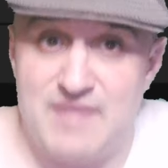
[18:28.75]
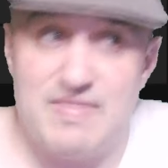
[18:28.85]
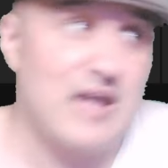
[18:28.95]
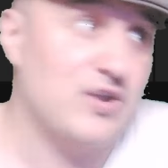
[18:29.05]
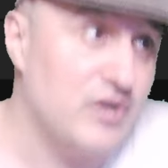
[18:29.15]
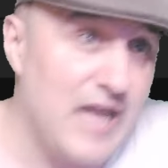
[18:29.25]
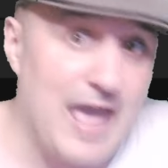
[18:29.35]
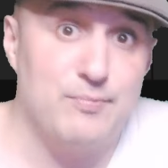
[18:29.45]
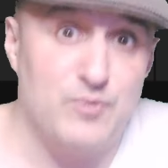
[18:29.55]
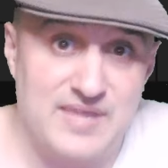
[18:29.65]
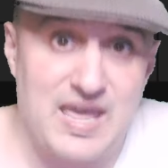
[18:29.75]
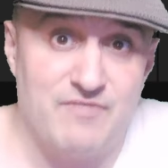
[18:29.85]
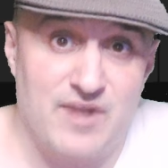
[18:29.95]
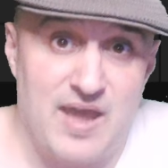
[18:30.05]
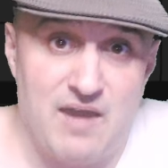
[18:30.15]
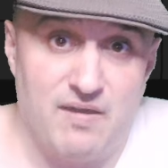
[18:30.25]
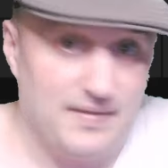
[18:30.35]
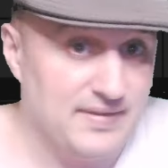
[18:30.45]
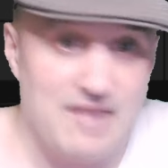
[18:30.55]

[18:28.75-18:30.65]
And that could happen with Kevin Holland.